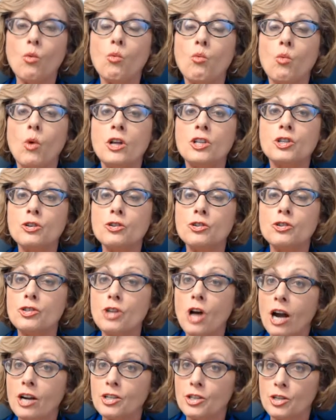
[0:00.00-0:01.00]
Once your
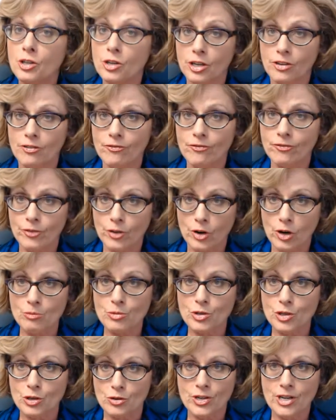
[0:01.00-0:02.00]
doctor
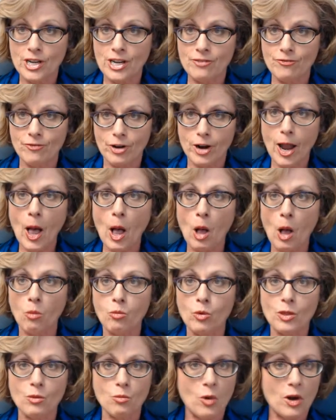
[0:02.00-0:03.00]
confirms your need for
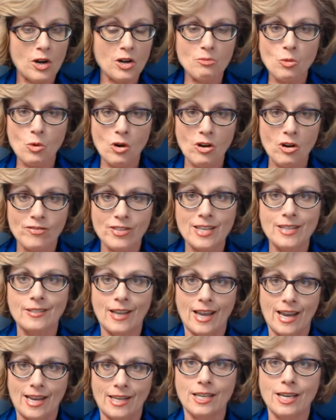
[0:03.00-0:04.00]
help with one or more of these
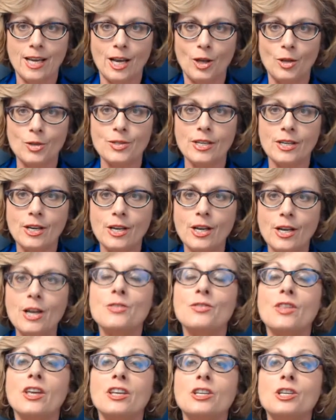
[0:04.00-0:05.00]
ADLs,
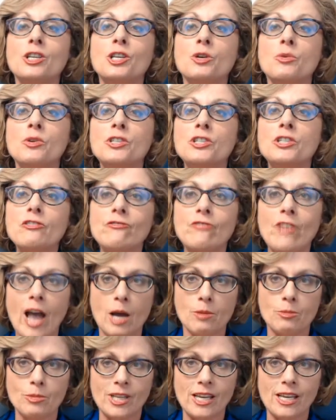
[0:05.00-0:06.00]
then you and your
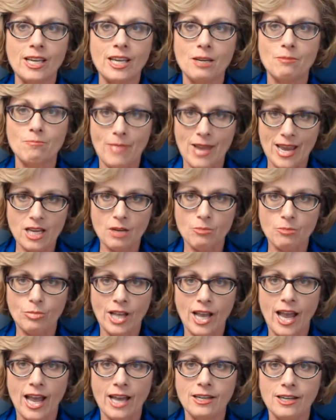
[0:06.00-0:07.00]
family can make a
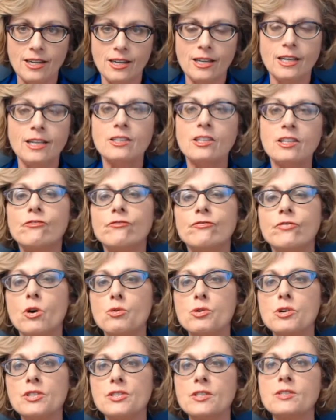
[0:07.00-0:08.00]
plan that
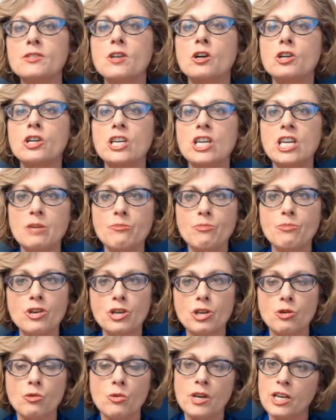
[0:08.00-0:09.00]
focuses on
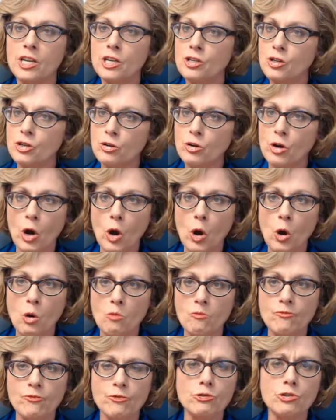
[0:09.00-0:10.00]
keeping you in your
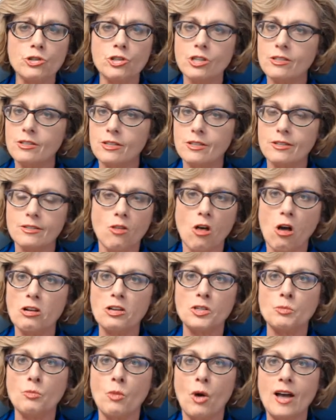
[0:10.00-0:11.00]
home for just as
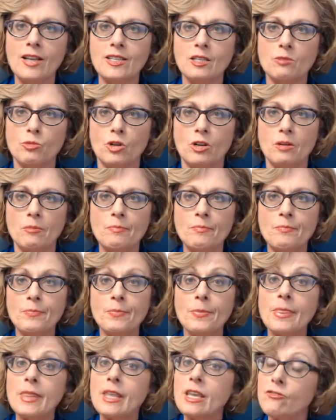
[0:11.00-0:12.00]
long as possible.
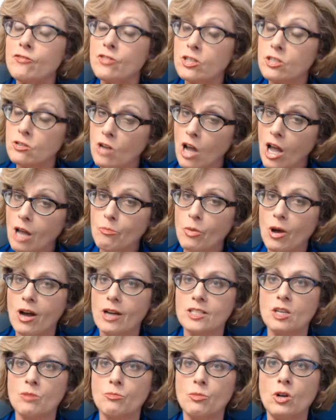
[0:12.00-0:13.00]
If it's not
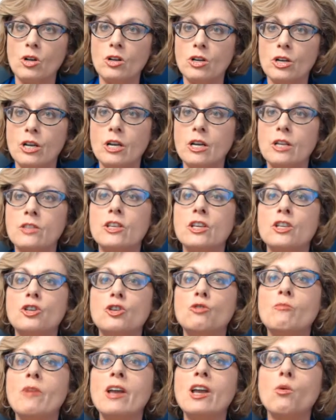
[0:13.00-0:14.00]
possible, then
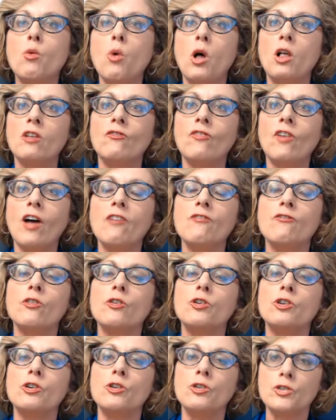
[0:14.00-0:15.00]
you may qualify
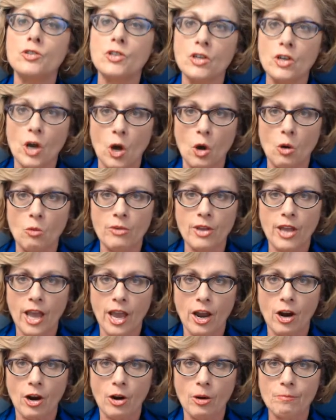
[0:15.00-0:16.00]
for nursing home
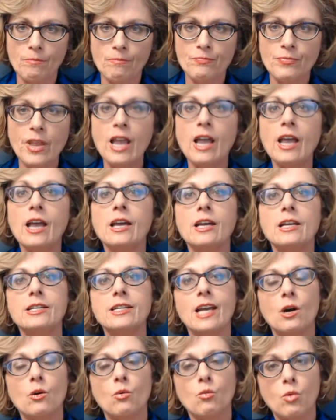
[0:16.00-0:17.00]
care.
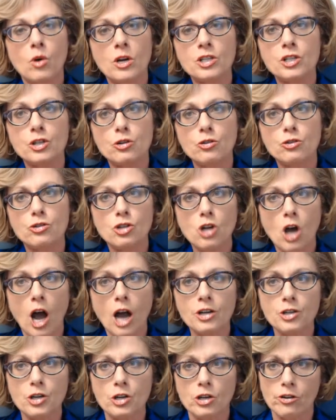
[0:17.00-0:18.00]
Now, once your
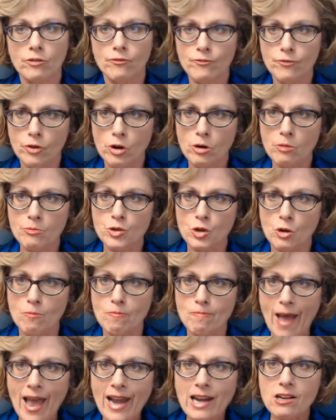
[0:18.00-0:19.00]
doctor confirms your
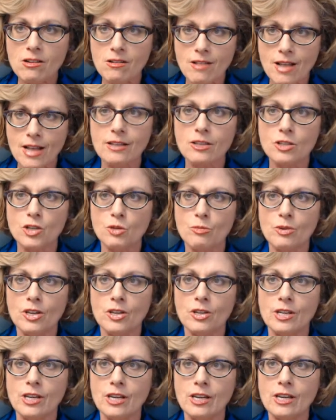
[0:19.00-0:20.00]
medical
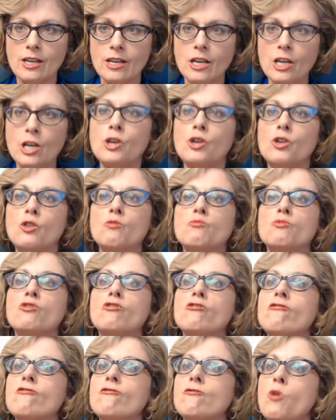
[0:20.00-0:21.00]
eligibility, you
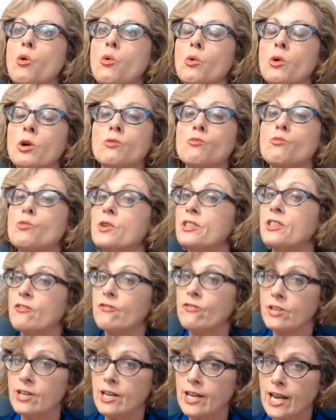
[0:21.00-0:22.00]
move forward with the
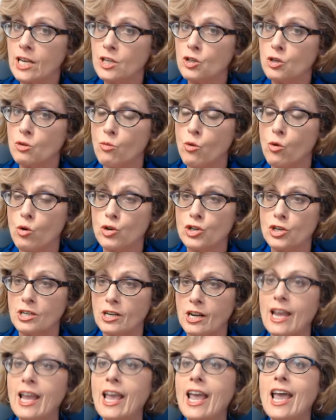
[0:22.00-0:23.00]
financial portion
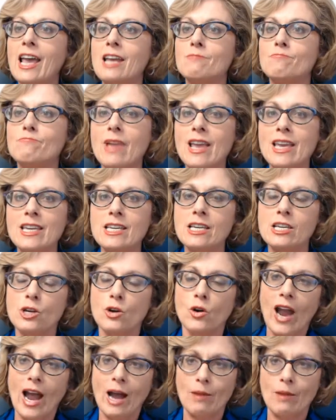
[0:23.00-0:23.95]
and making your